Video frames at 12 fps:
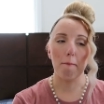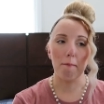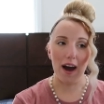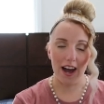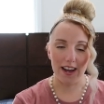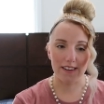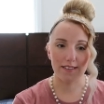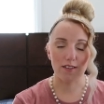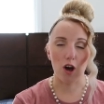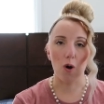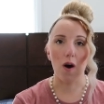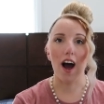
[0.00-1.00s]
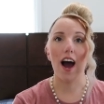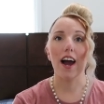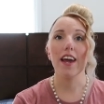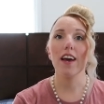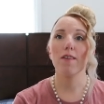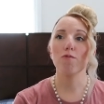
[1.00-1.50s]
by. So
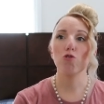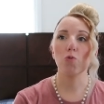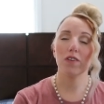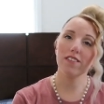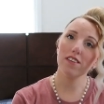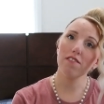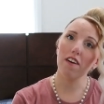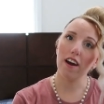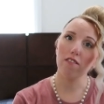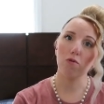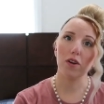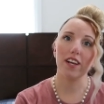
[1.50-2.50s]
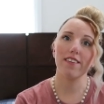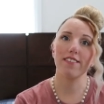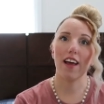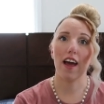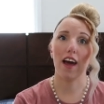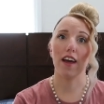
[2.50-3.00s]
I am twenty-five weeks
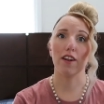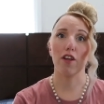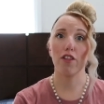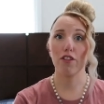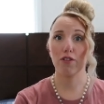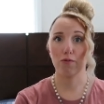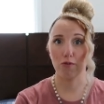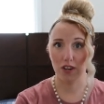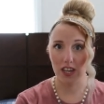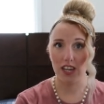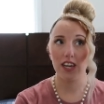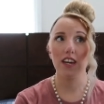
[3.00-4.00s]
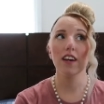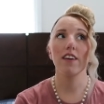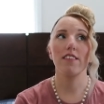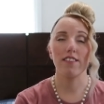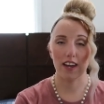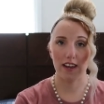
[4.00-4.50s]
and three
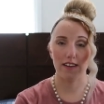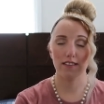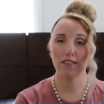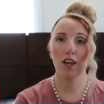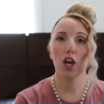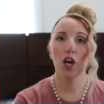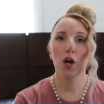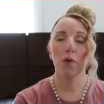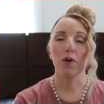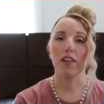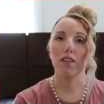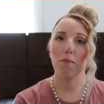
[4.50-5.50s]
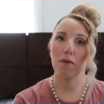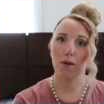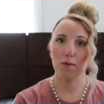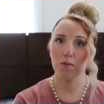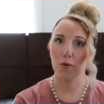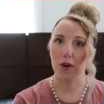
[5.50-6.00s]
days with
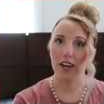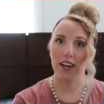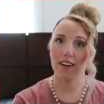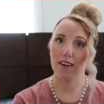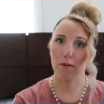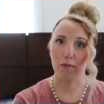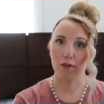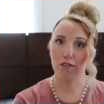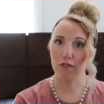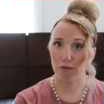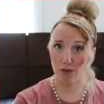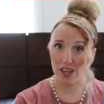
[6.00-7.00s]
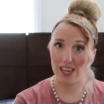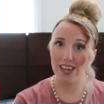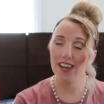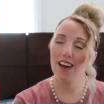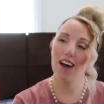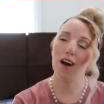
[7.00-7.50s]
baby boy number
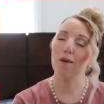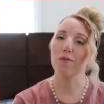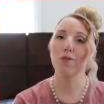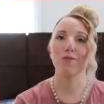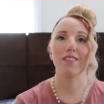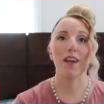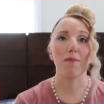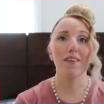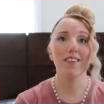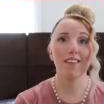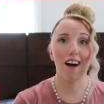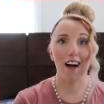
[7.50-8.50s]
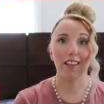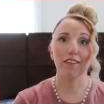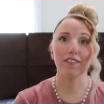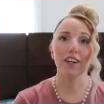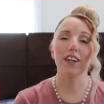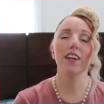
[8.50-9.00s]
three, um, whose name is
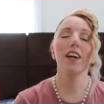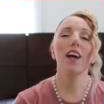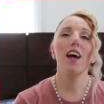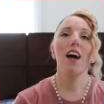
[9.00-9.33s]
Oliver.